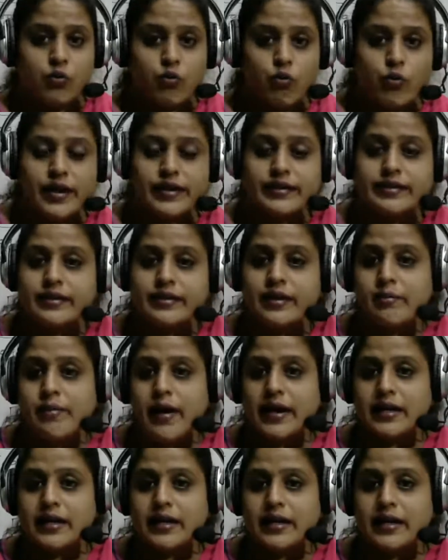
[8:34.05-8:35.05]
win the
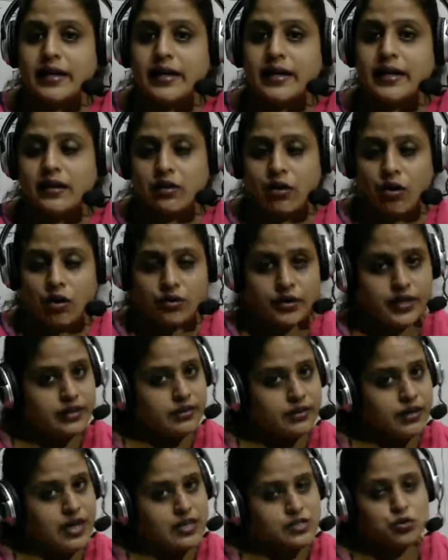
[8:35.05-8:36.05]
battle, or he has
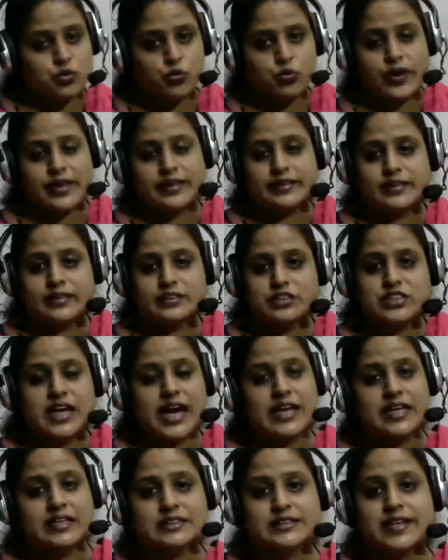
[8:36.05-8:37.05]
to win the challenge
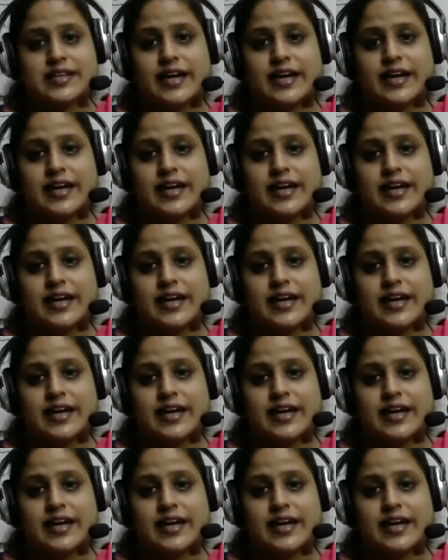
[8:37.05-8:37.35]
that he is